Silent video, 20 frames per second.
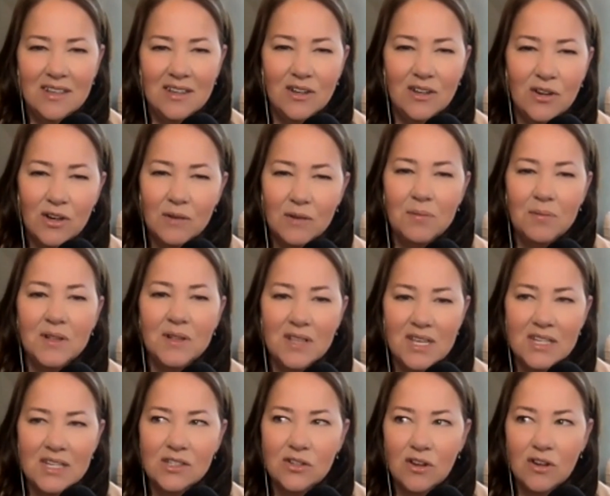Good
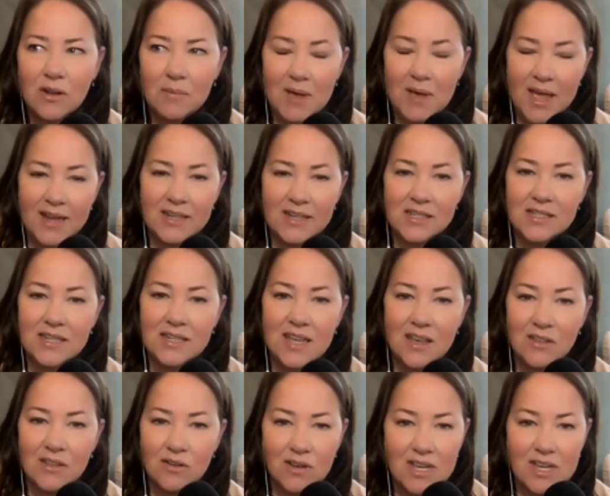police could have banded
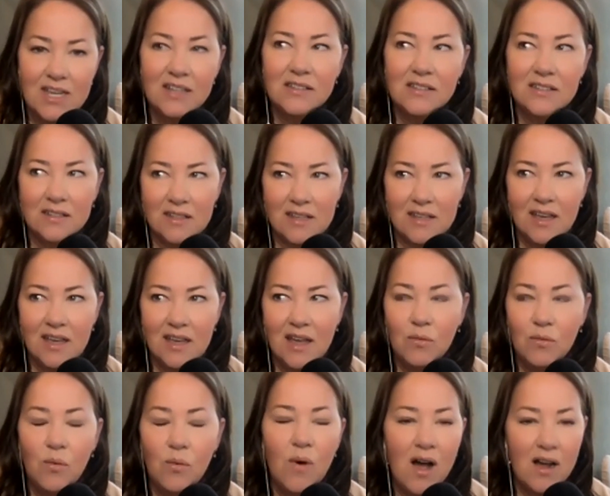together easily
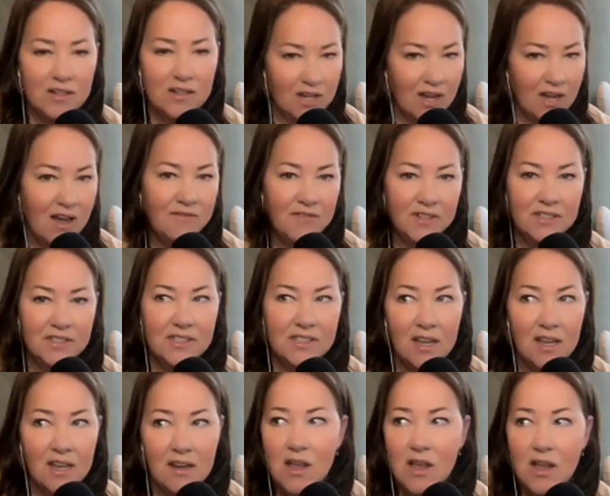and walked off and
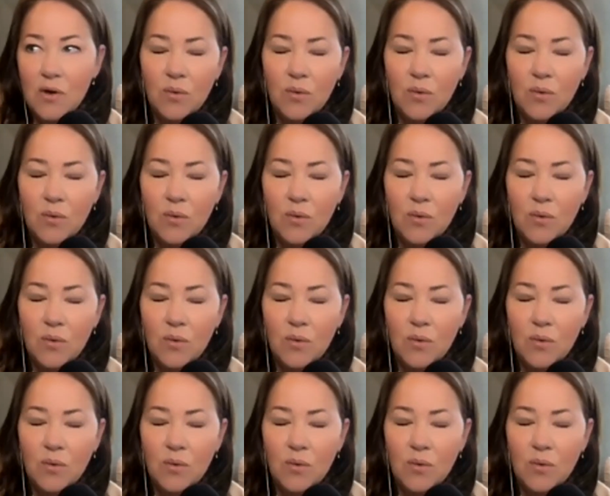said,